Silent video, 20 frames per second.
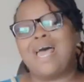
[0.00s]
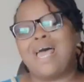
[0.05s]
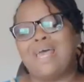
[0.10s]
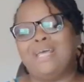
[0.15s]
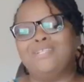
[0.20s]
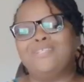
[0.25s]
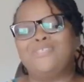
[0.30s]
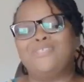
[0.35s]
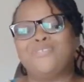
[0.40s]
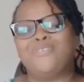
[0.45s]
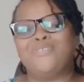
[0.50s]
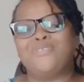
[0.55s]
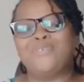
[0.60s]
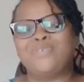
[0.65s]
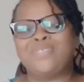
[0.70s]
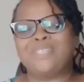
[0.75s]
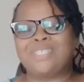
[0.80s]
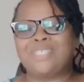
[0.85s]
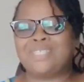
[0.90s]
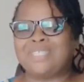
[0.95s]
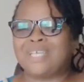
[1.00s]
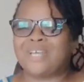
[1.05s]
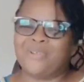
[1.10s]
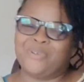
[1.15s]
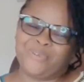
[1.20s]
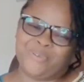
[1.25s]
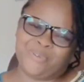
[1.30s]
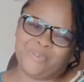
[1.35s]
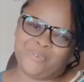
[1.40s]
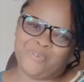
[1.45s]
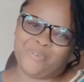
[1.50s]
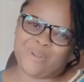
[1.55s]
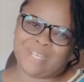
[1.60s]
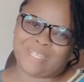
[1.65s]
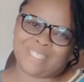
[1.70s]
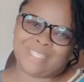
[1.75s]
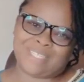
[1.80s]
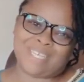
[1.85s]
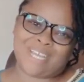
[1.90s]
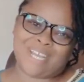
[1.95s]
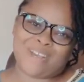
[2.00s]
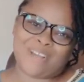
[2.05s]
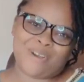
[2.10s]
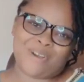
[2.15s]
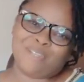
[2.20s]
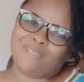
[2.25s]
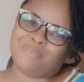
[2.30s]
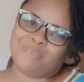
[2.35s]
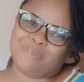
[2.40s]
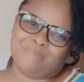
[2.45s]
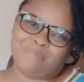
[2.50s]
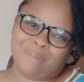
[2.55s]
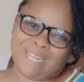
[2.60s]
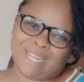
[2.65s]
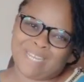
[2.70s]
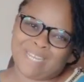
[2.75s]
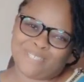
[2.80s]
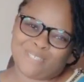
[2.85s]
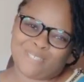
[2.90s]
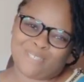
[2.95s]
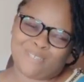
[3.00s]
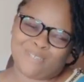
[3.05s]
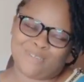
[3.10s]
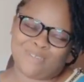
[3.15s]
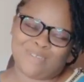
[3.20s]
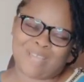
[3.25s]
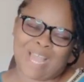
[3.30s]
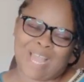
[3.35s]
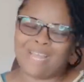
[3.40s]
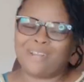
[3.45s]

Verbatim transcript: I see you, Sister Rulu. I say, God we bless you.